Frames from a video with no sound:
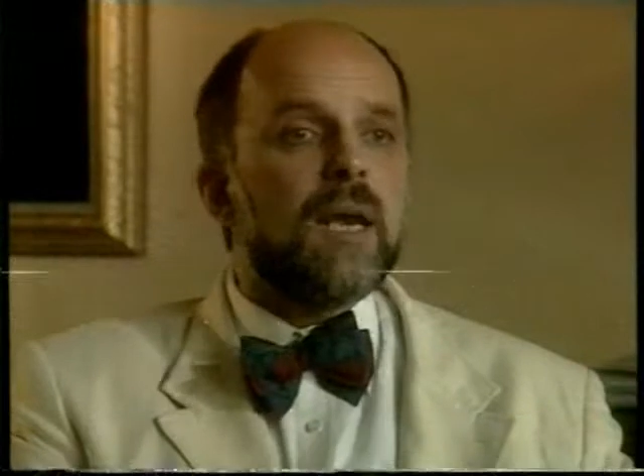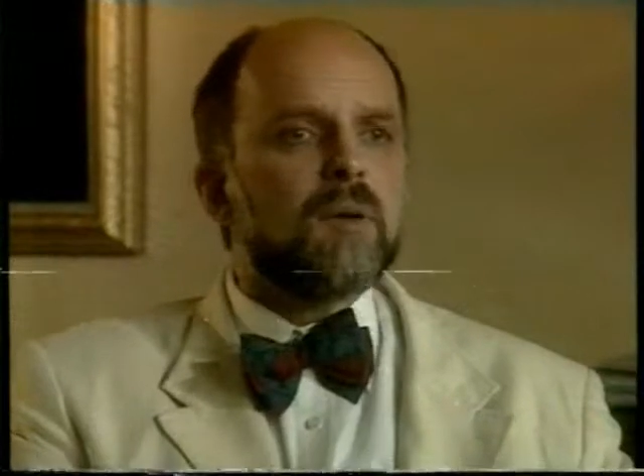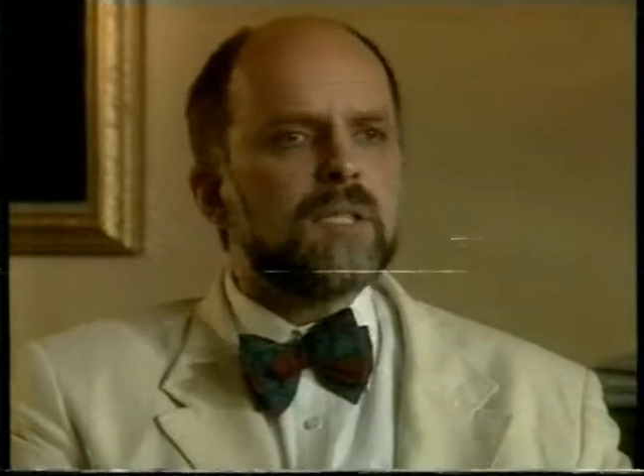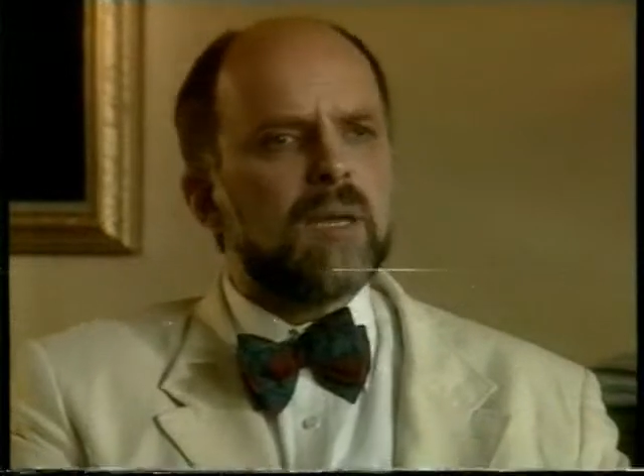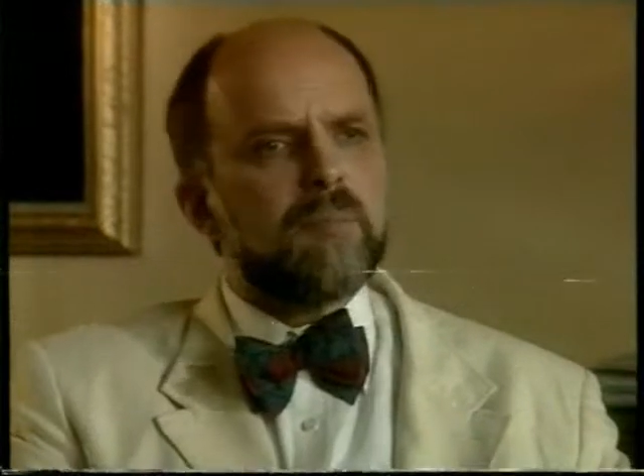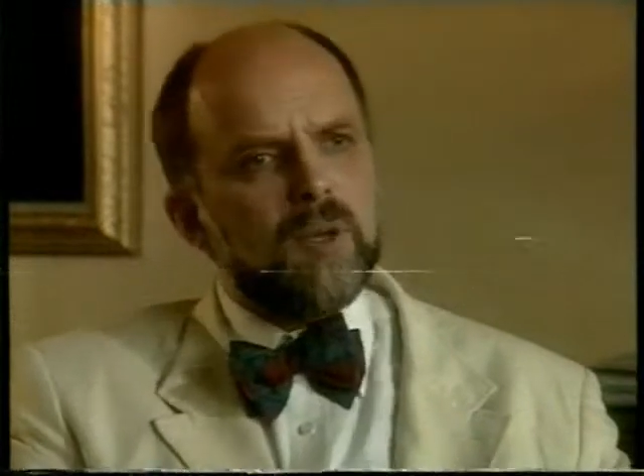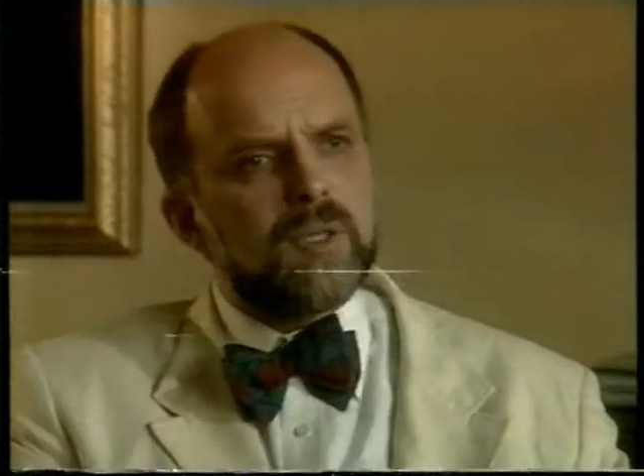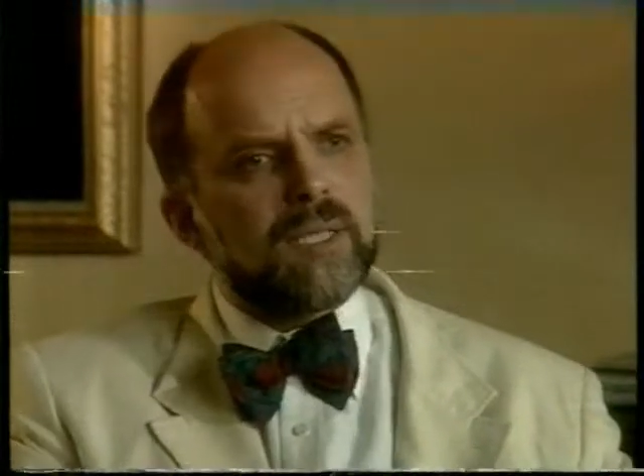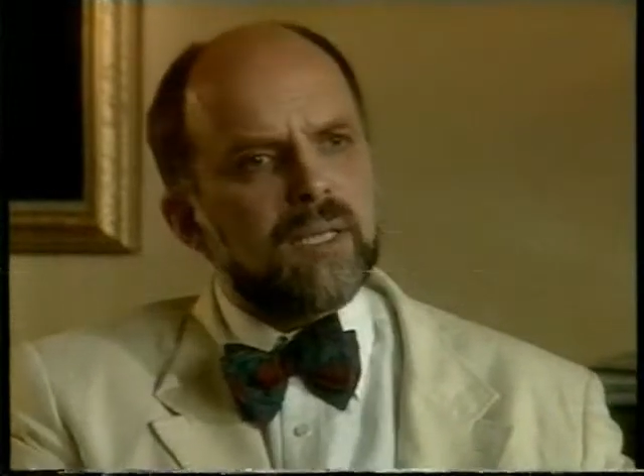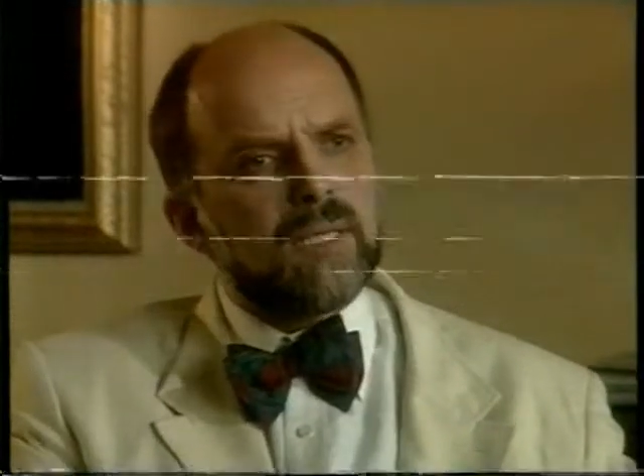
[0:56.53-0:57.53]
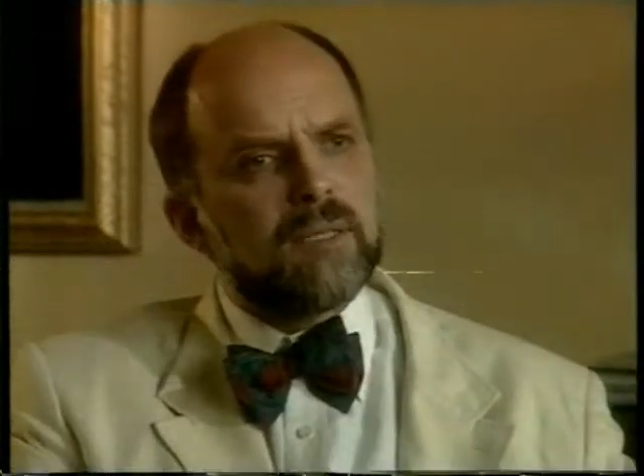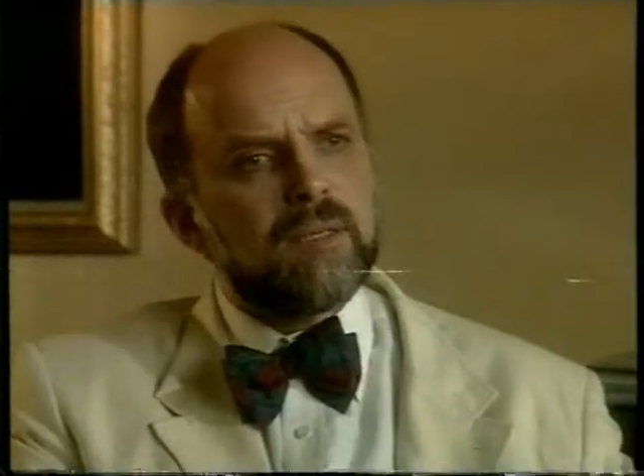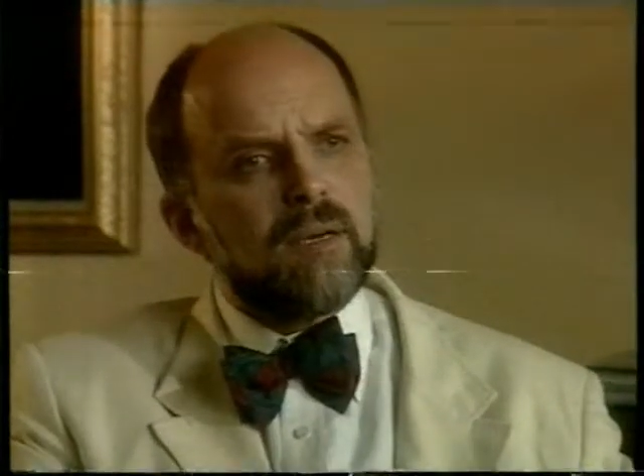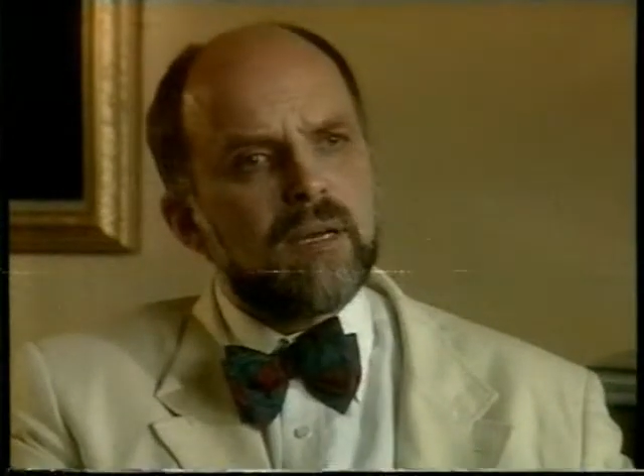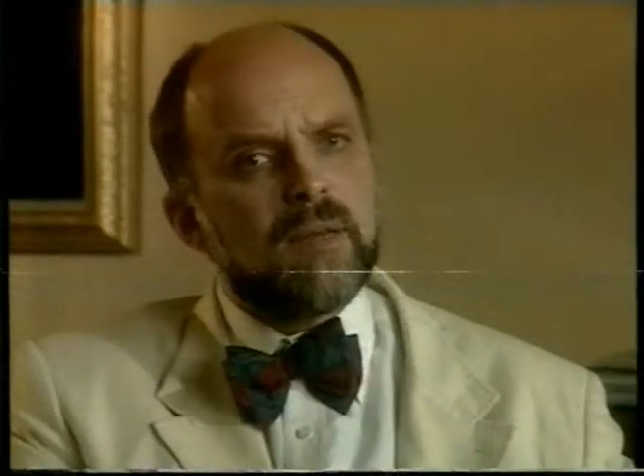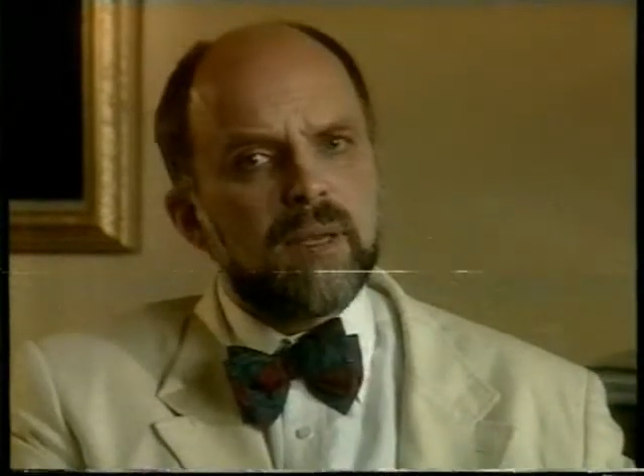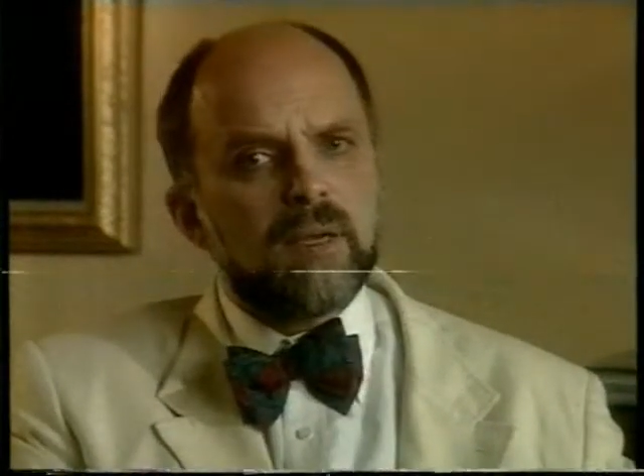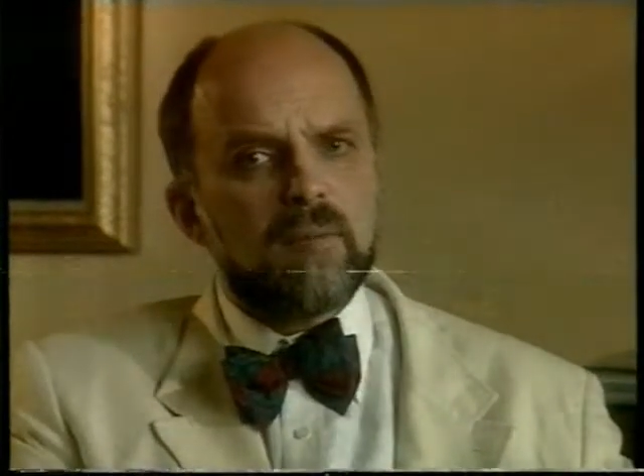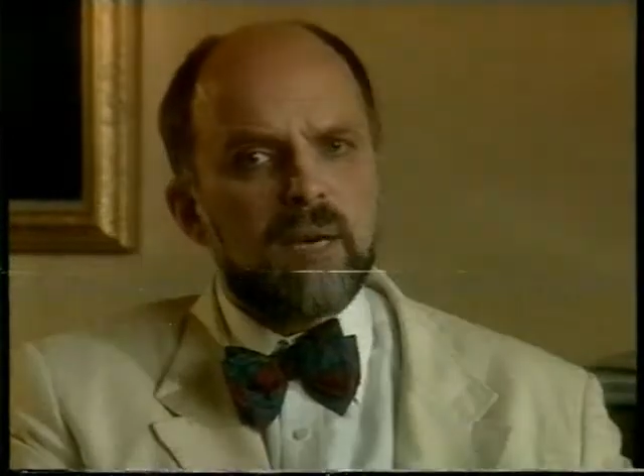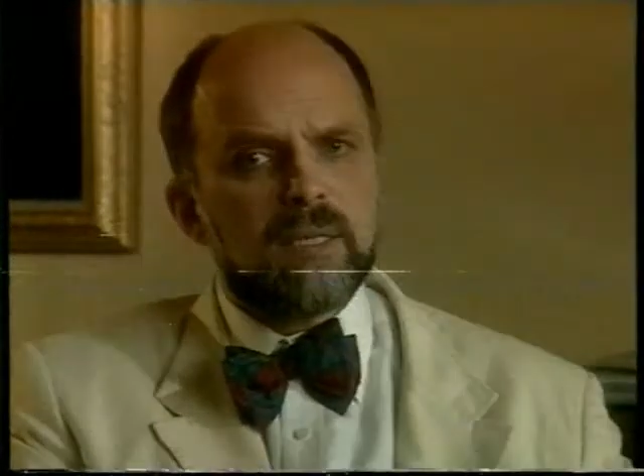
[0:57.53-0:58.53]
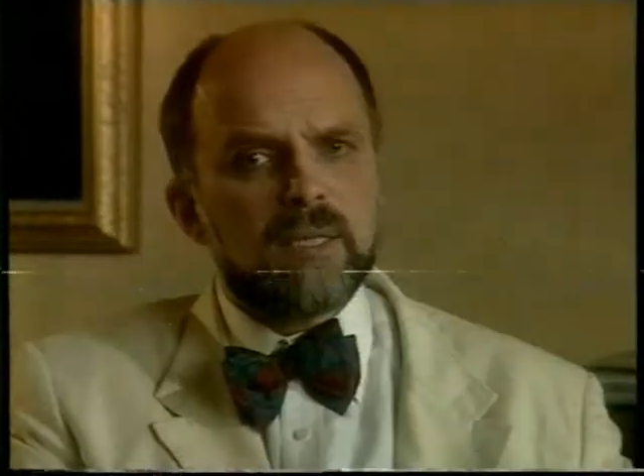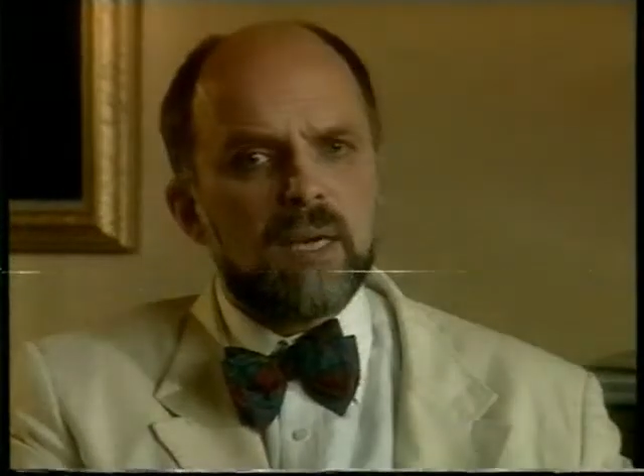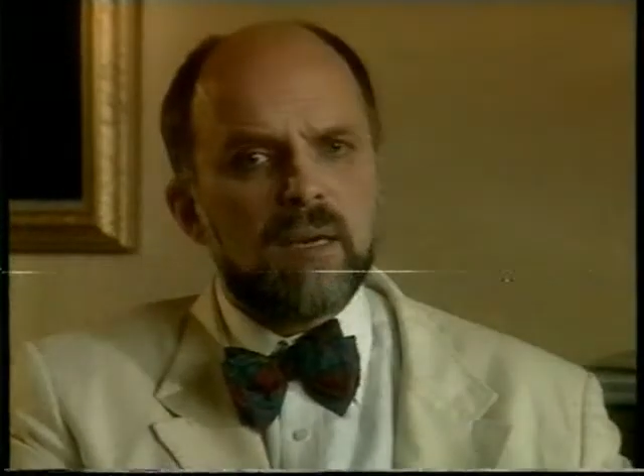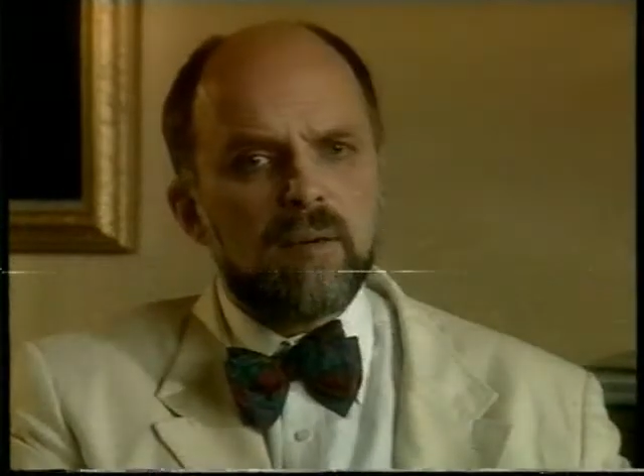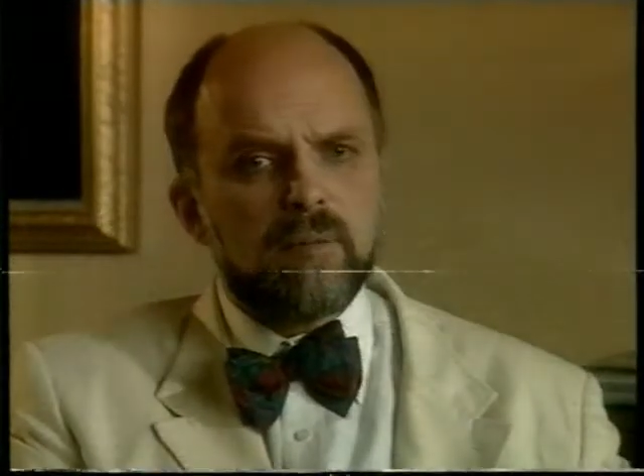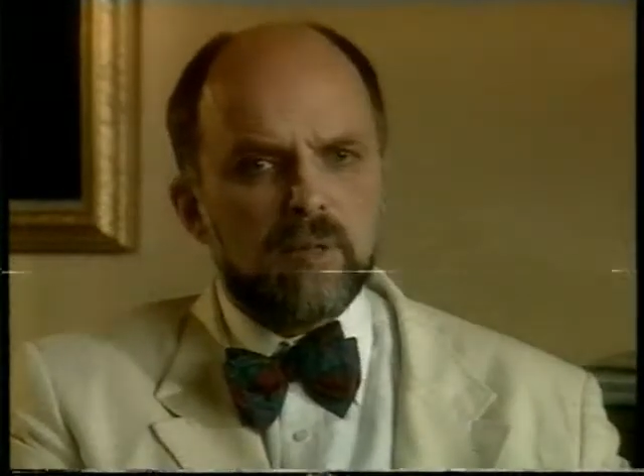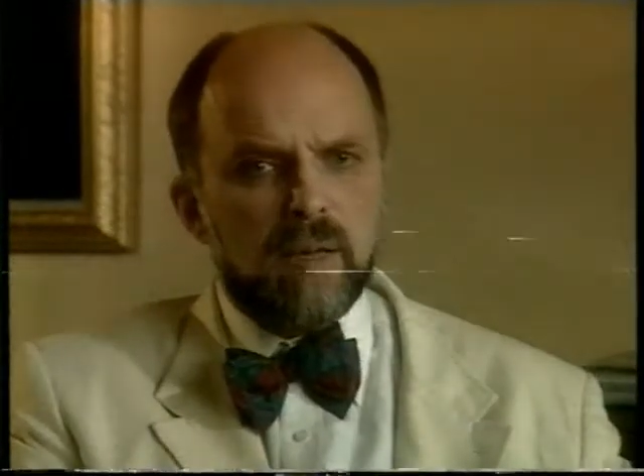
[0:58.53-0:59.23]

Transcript: because it amuses us, you know, and you think you might say, uh,